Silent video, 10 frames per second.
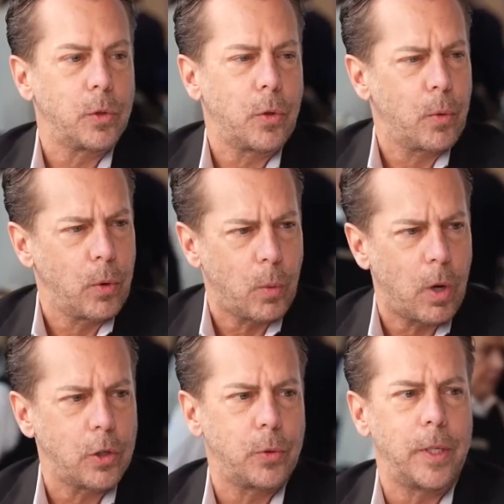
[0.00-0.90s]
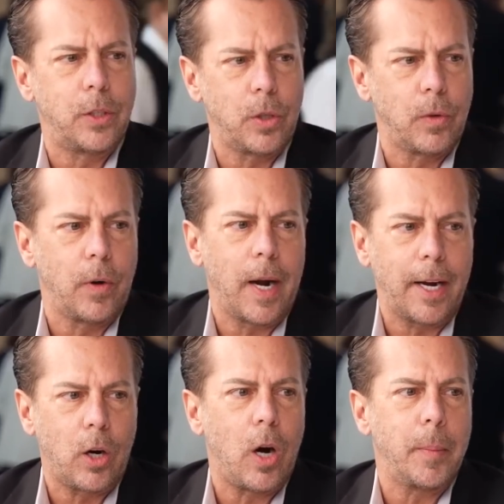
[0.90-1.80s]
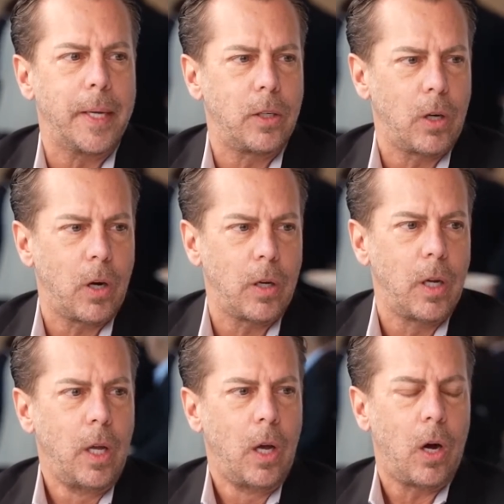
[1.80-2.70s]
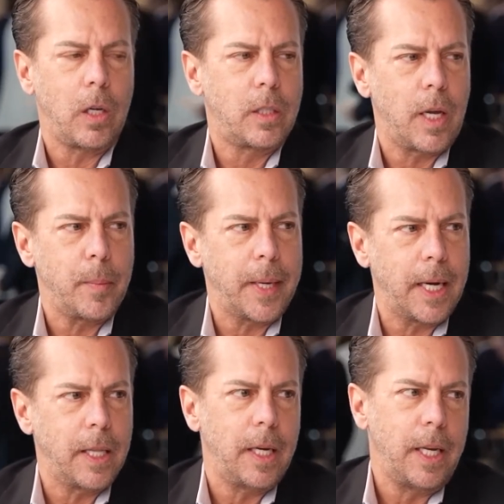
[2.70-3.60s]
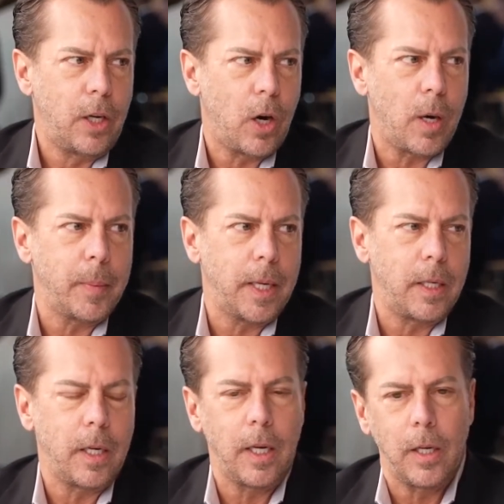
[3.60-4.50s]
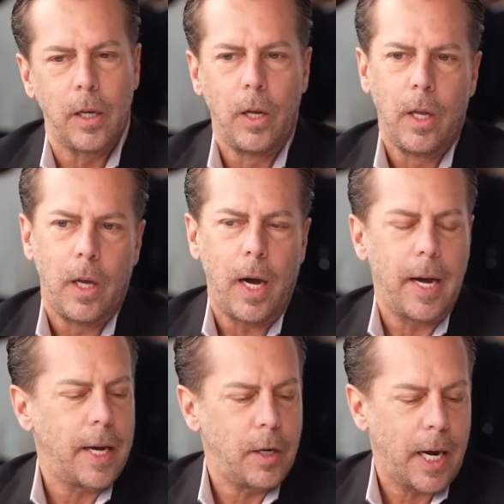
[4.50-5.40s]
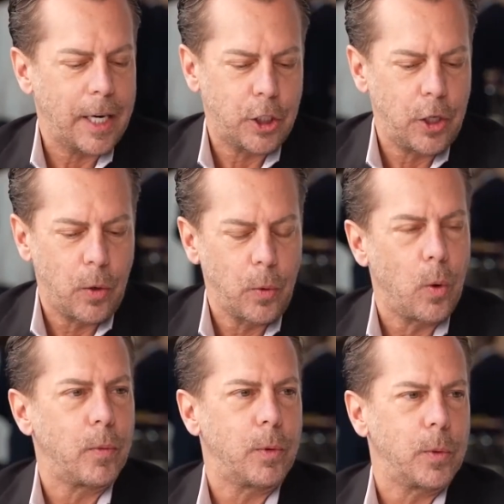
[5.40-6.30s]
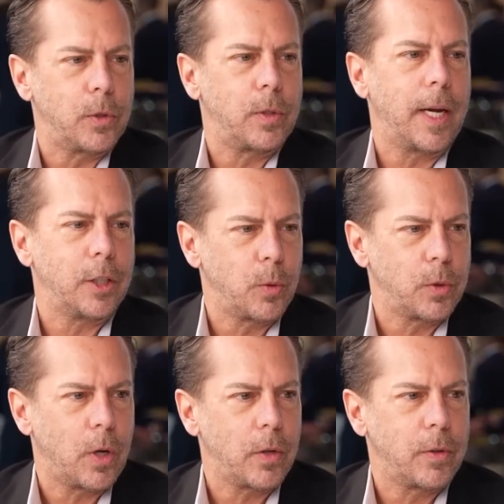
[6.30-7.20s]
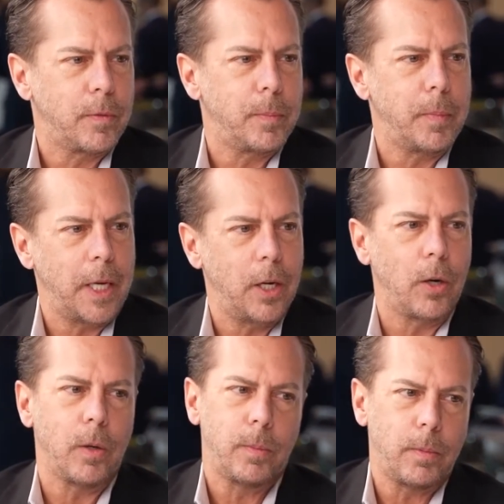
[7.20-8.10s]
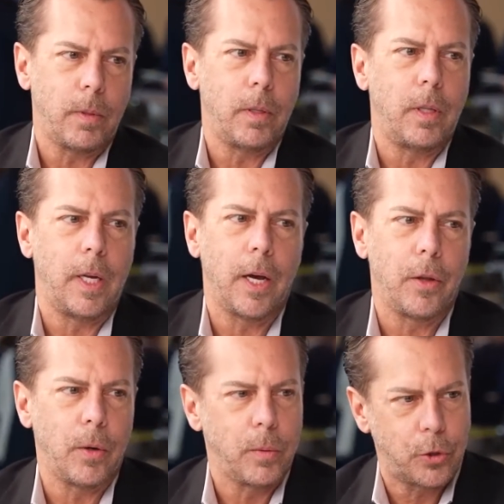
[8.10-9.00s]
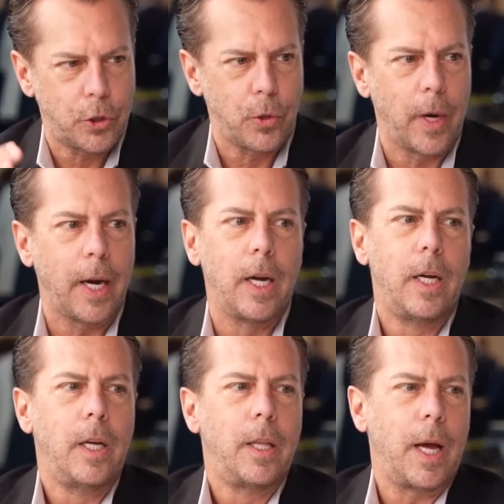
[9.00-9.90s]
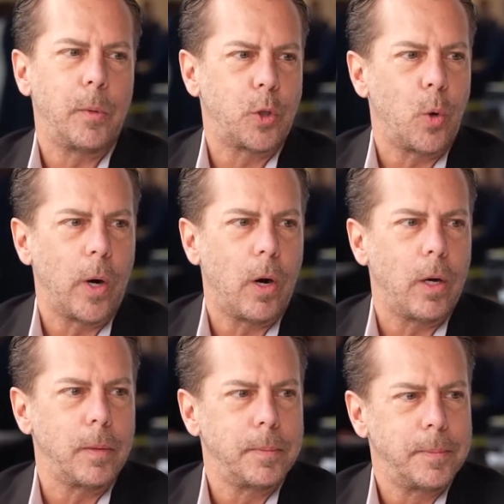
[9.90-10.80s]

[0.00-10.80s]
It was through the Wall Street Silver, and I commented on something, and then he commented, and I actually don't know if it was as a result of me or the other string that was going on.